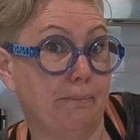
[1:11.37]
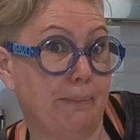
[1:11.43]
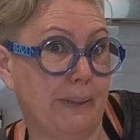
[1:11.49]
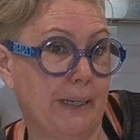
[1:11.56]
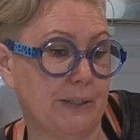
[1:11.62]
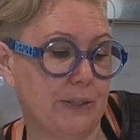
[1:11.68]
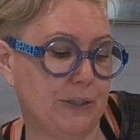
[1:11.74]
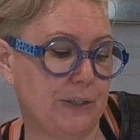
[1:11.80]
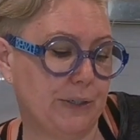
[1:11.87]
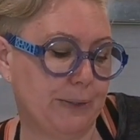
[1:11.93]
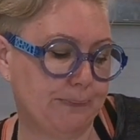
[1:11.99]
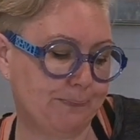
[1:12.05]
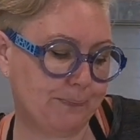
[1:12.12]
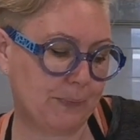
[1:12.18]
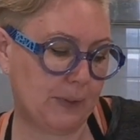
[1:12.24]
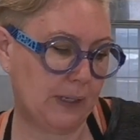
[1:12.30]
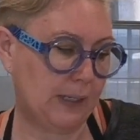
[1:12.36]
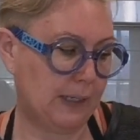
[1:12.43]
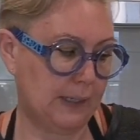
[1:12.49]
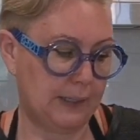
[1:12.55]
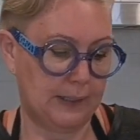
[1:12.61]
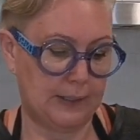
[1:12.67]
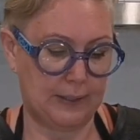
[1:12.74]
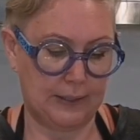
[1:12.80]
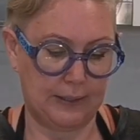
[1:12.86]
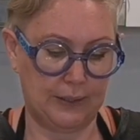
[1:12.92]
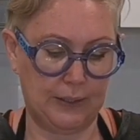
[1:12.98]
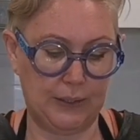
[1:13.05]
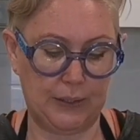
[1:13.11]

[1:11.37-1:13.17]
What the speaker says: pasta dough.